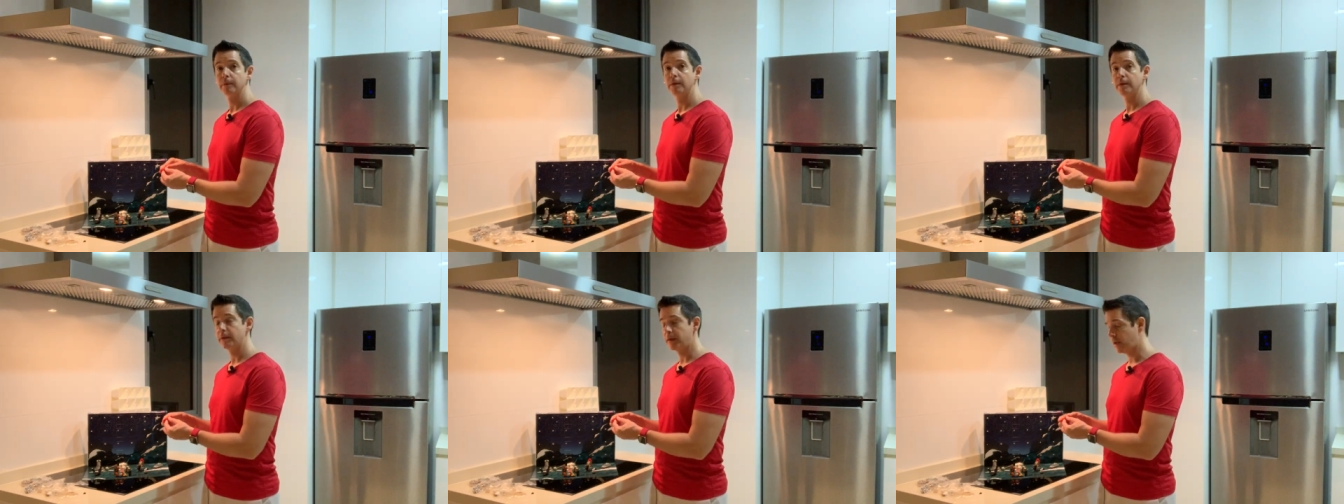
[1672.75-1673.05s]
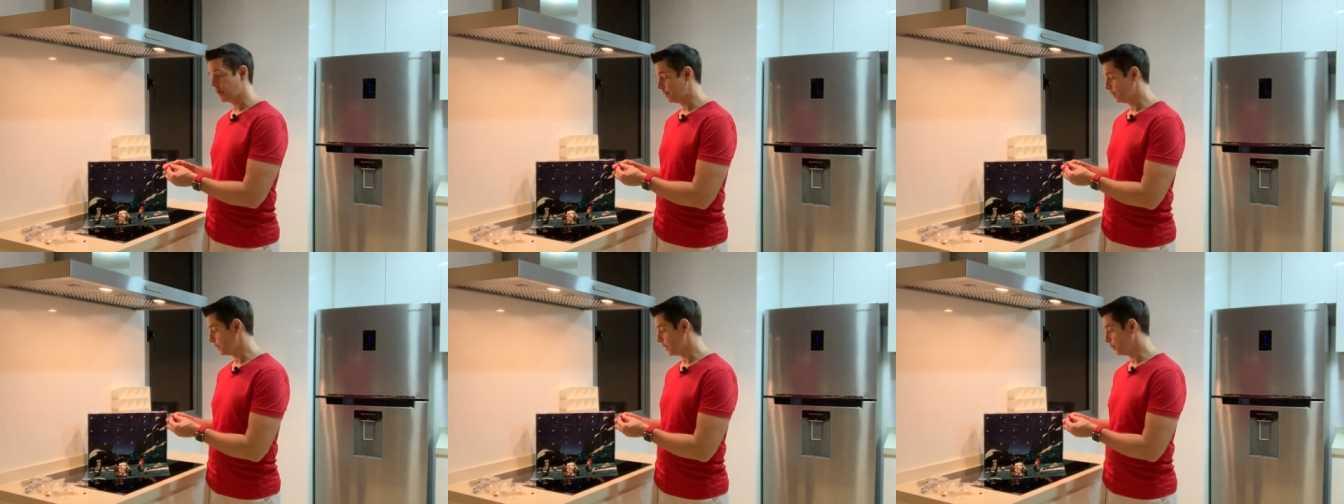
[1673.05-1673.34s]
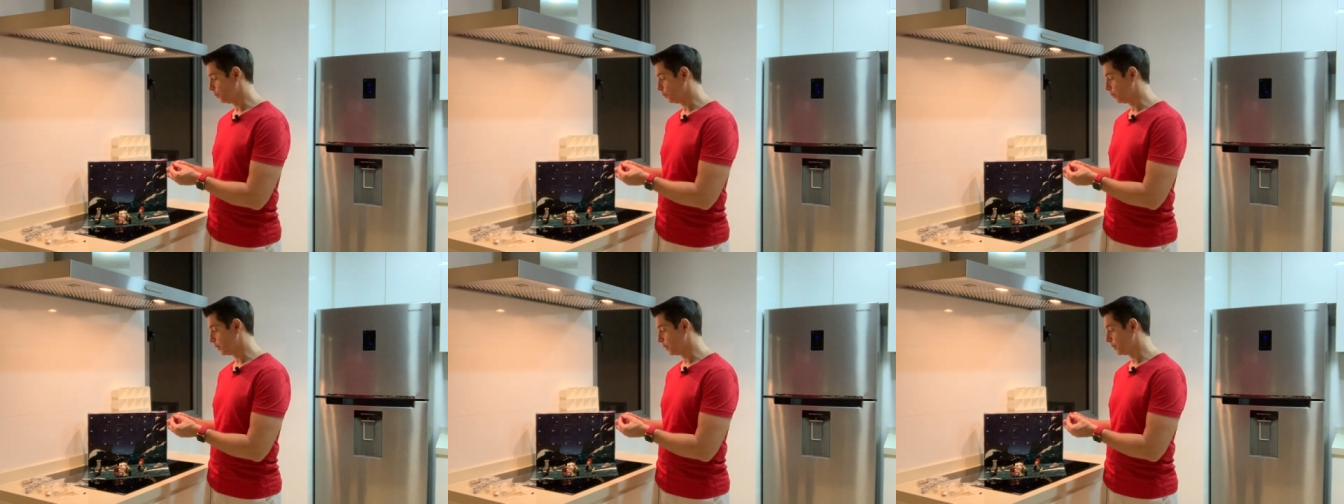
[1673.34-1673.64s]
than they
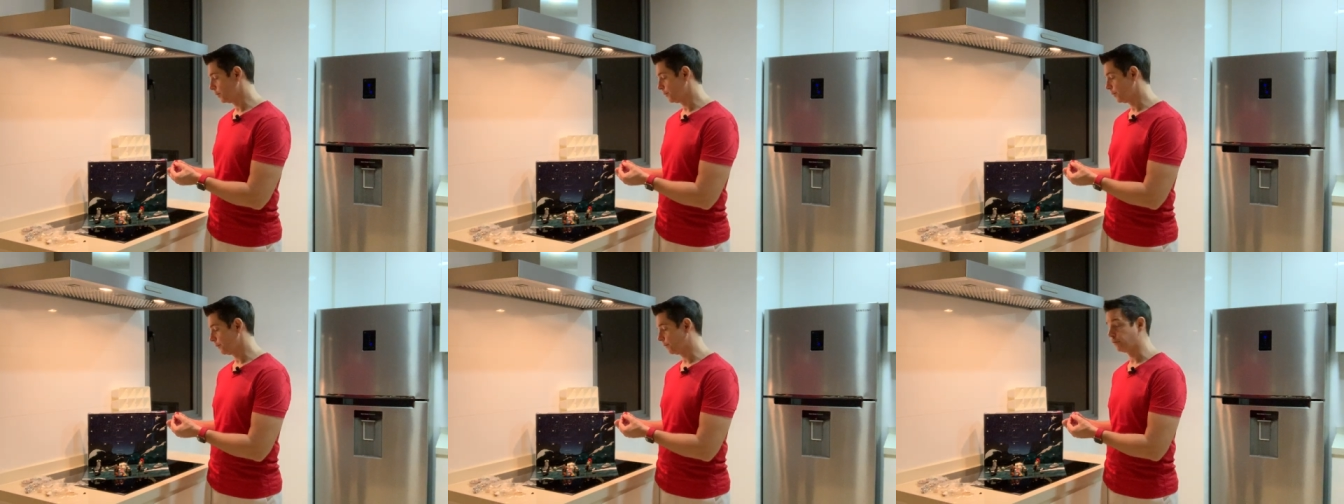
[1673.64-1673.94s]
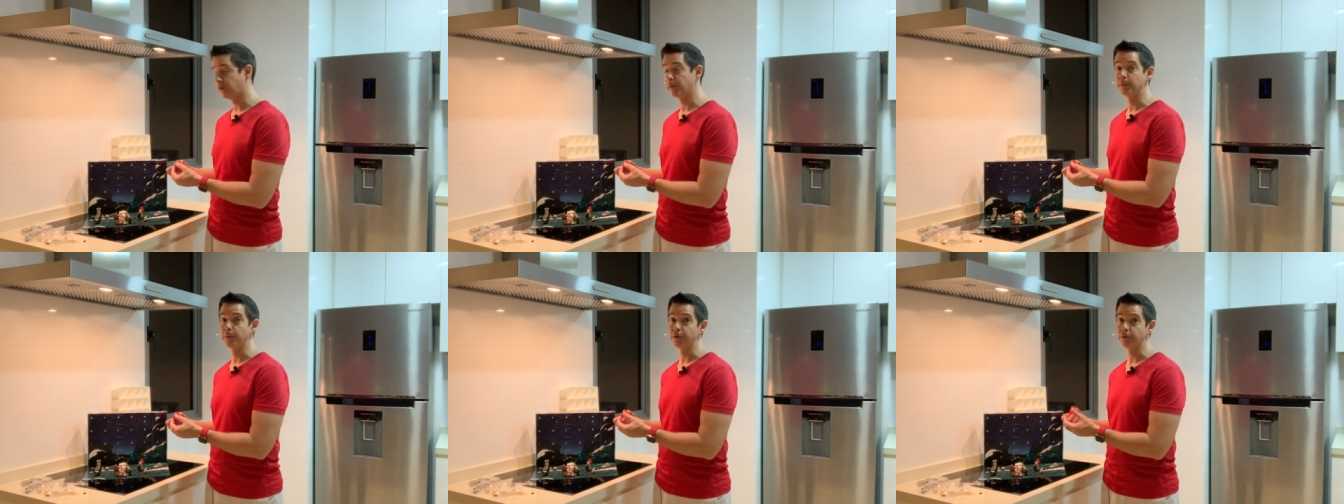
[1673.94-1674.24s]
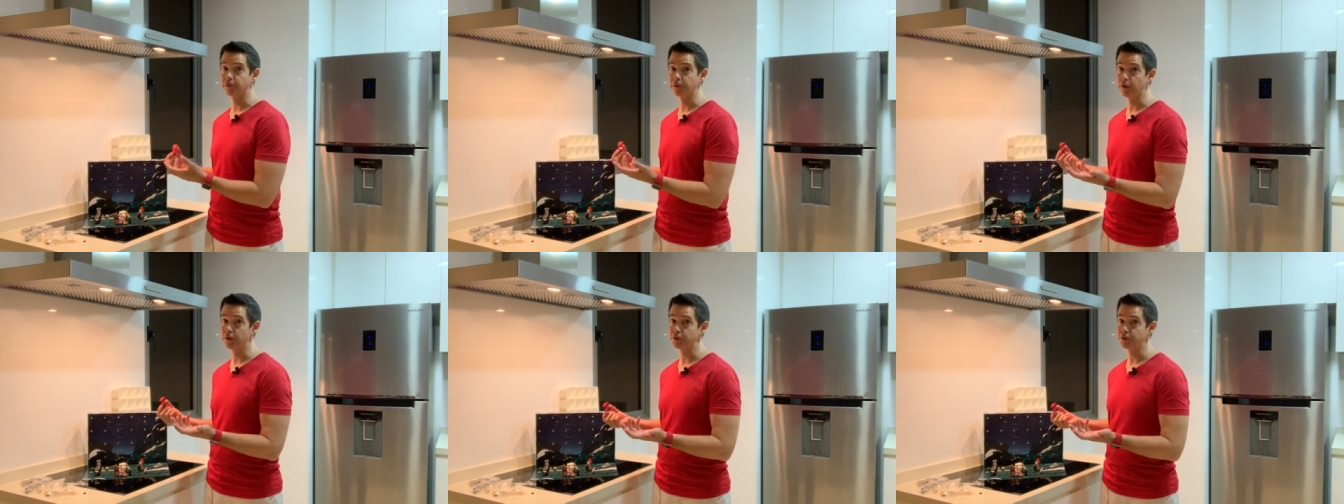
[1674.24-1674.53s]
were the, from the
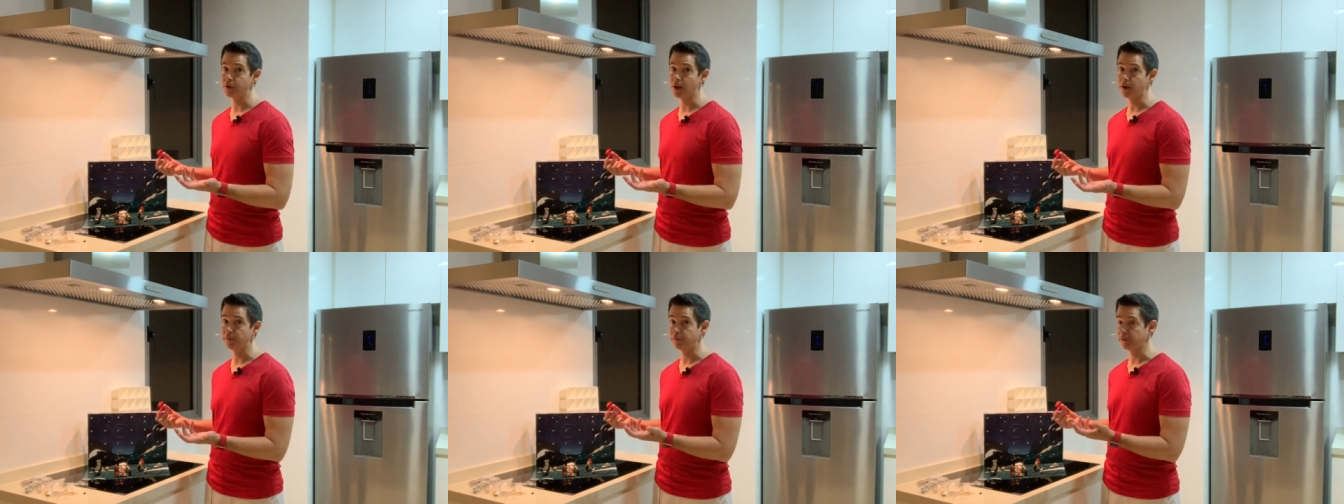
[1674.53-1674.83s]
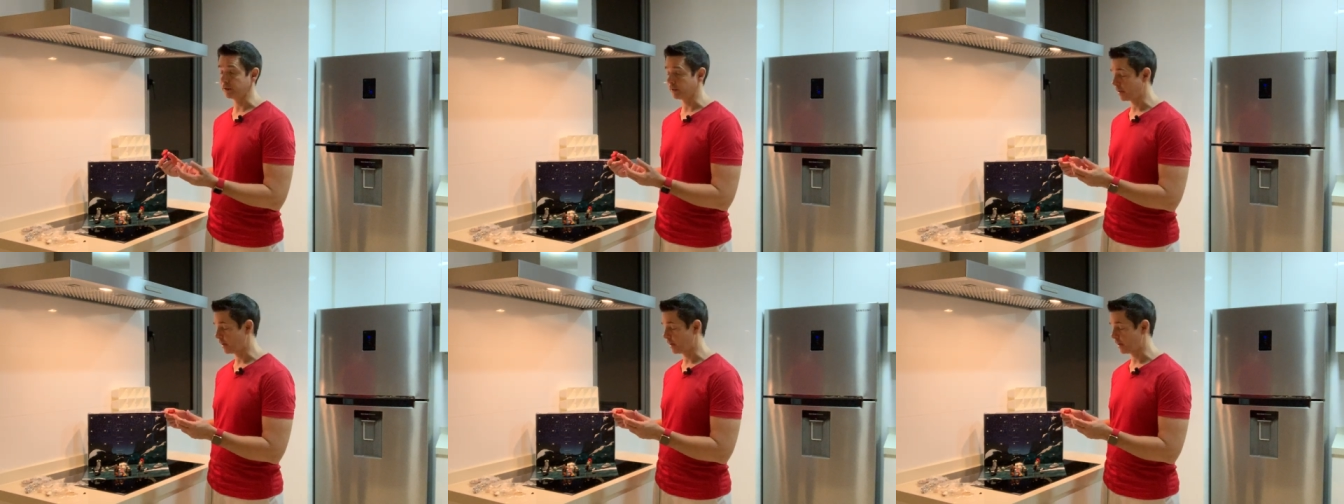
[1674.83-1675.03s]
first Advent